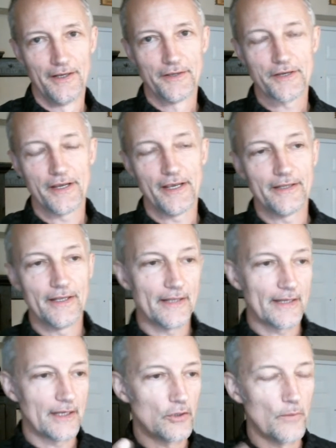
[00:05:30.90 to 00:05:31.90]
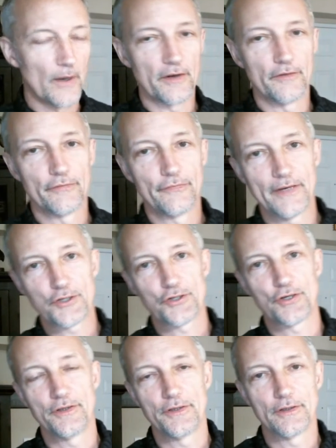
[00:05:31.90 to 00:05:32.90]
And then they can go out and fish
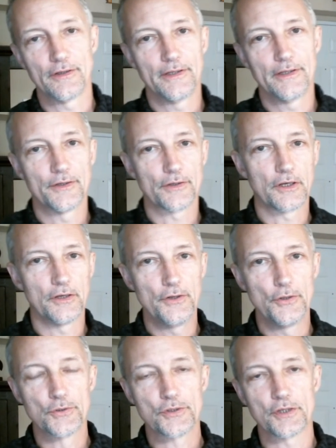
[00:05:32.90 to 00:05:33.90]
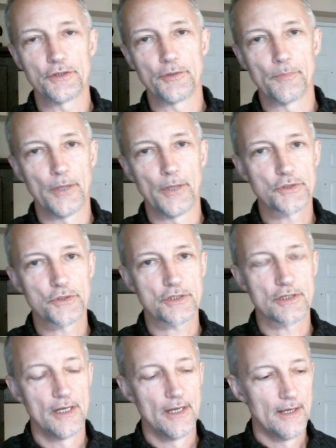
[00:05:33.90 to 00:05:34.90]
in their in their canoes and their boats,
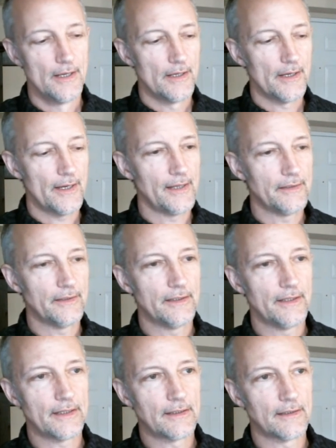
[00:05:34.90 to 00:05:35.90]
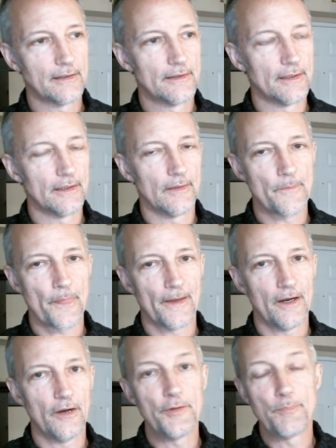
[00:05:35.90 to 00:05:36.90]
and then they could uh,
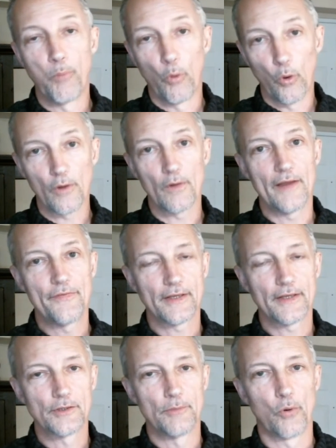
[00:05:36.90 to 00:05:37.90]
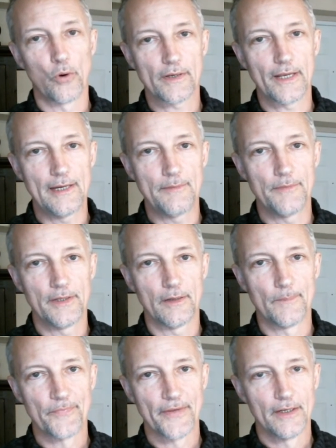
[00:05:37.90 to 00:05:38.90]
hunt boar. I think the boar came there
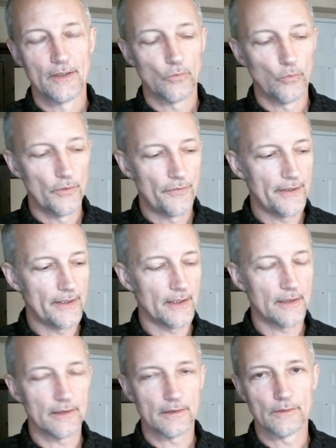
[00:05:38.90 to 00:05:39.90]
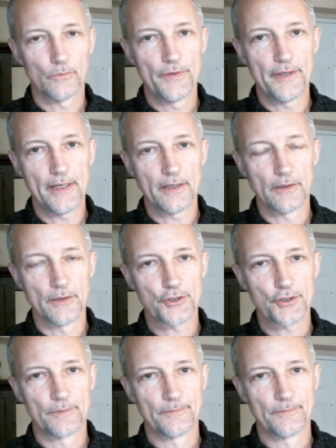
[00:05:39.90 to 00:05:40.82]
with the uh, with the English